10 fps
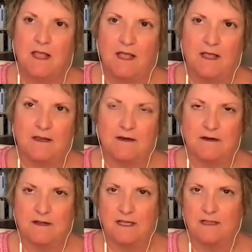
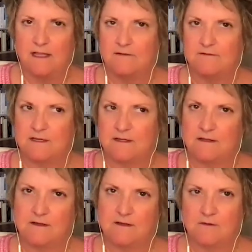and he lived
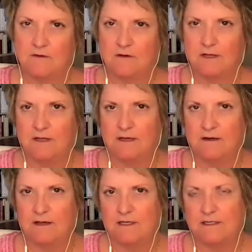in the early
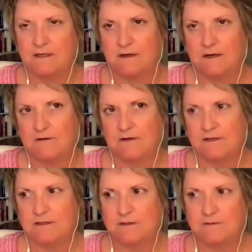
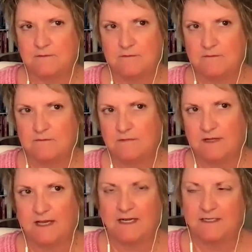1900s,
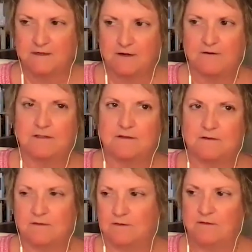late 1800s
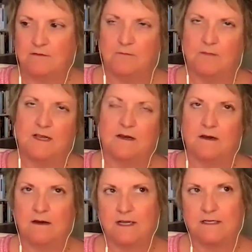through mid
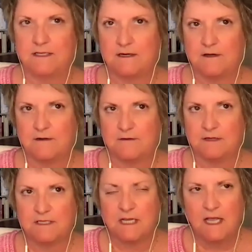
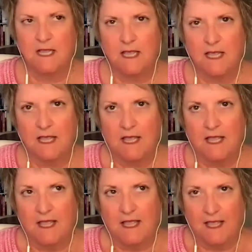1900s.
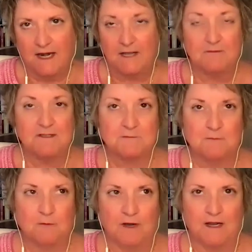And he was a
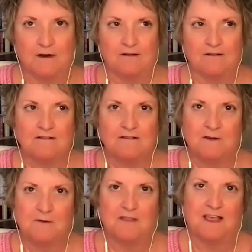lawyer
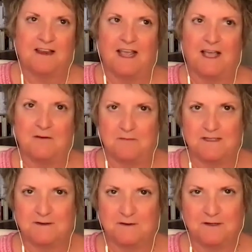who then had
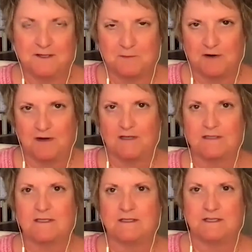mystical
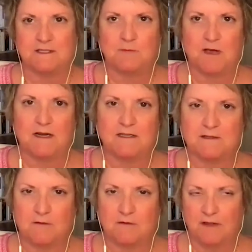experiences and spent
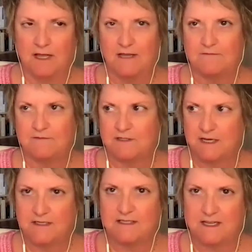his whole life
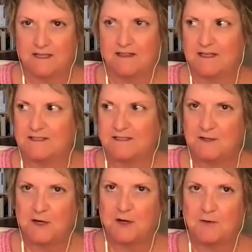chasing this,